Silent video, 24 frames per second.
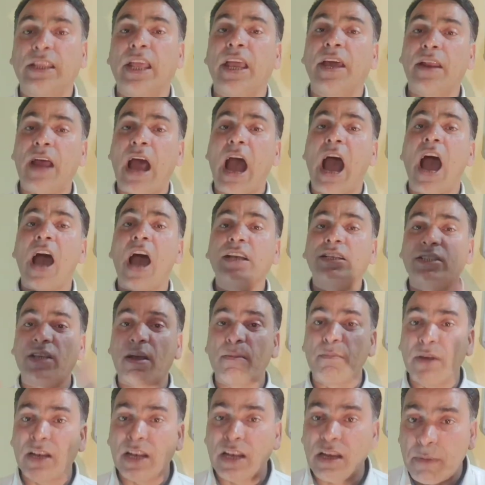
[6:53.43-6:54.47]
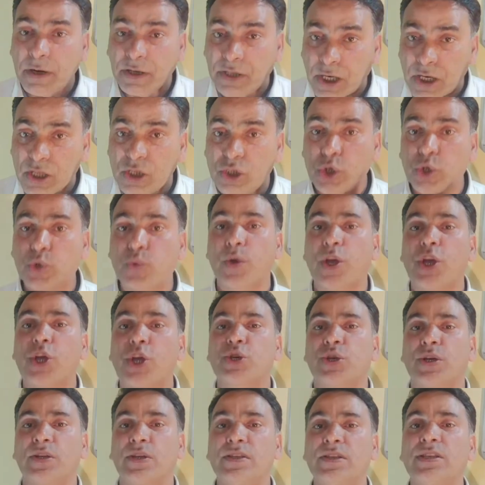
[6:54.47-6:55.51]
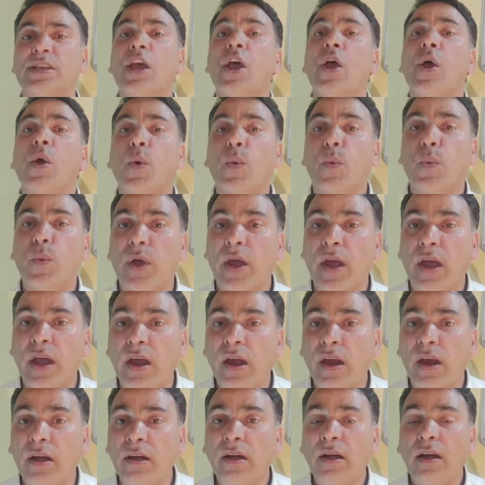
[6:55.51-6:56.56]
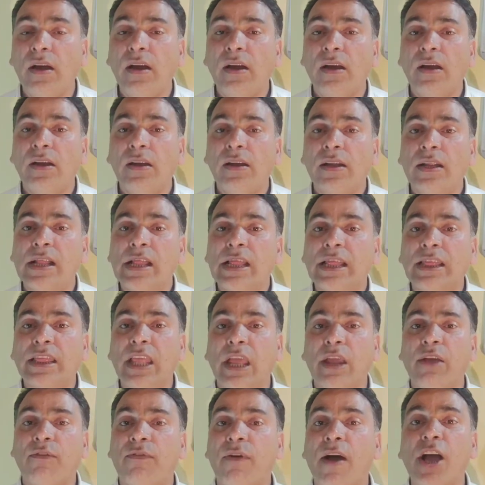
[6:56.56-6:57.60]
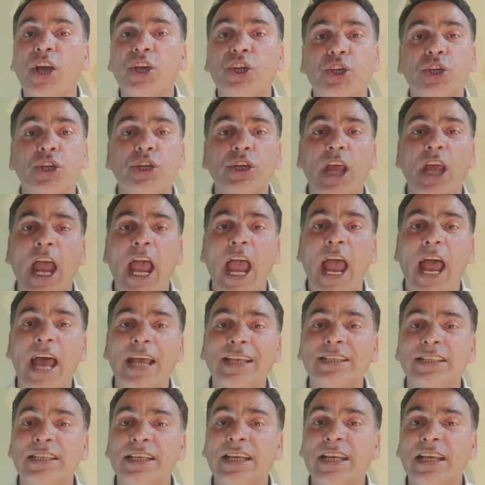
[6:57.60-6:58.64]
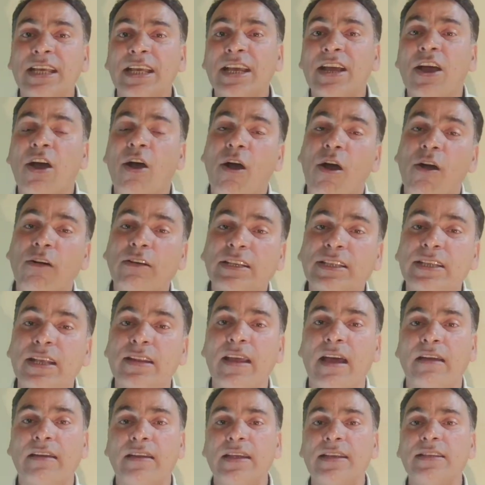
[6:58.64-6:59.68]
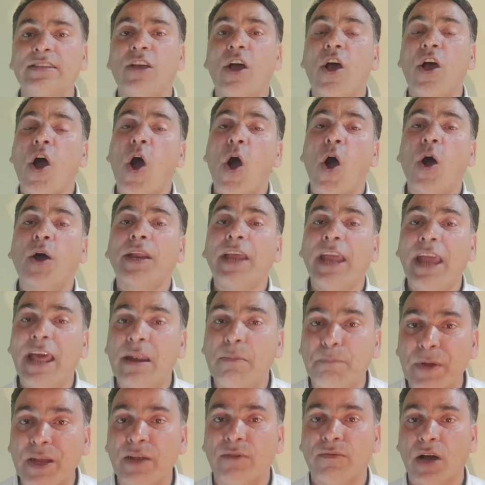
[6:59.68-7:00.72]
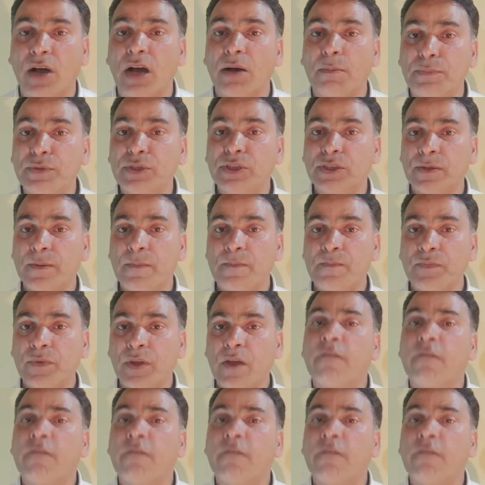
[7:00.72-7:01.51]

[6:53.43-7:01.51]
There are some limited situations where they function as auxiliaries or helping verbs.